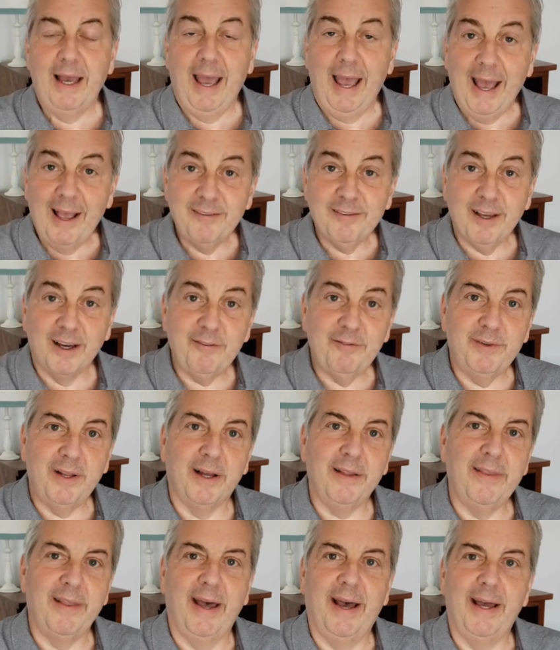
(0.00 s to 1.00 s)
As I've
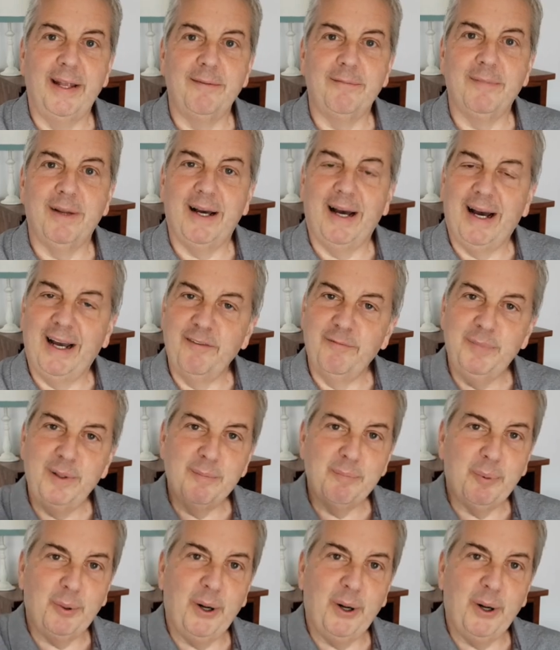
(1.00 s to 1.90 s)
done that, I've been